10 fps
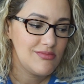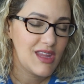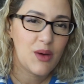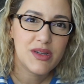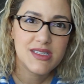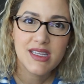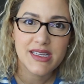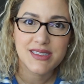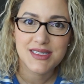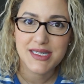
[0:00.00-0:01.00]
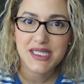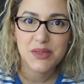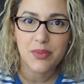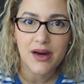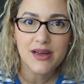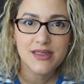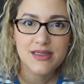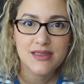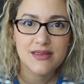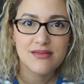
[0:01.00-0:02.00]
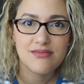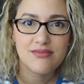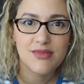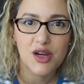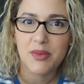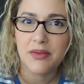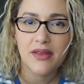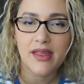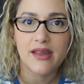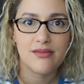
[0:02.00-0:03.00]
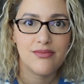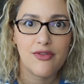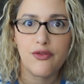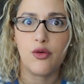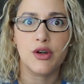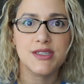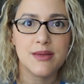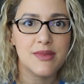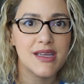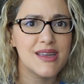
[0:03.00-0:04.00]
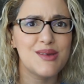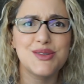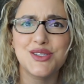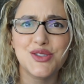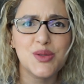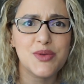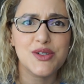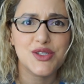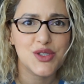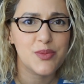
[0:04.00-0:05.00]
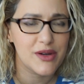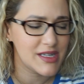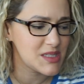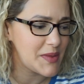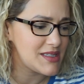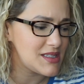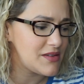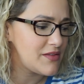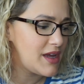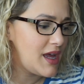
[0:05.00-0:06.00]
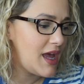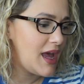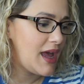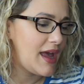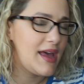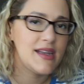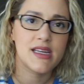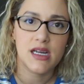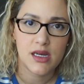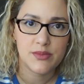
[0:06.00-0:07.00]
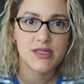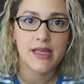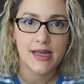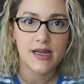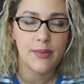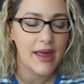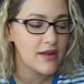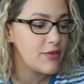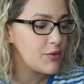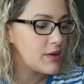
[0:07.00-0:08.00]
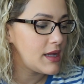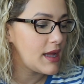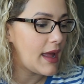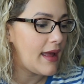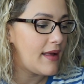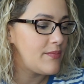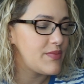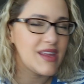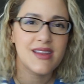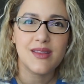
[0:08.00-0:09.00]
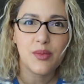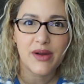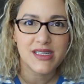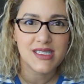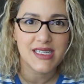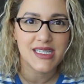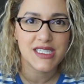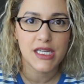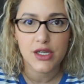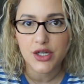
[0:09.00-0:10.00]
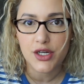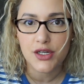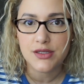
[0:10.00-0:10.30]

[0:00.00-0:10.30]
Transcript: I want to say like $6 or maybe like 4 something. It was super, super inexpensive. And it comes again in a pack of 3, and I think the brand is like Tinkle or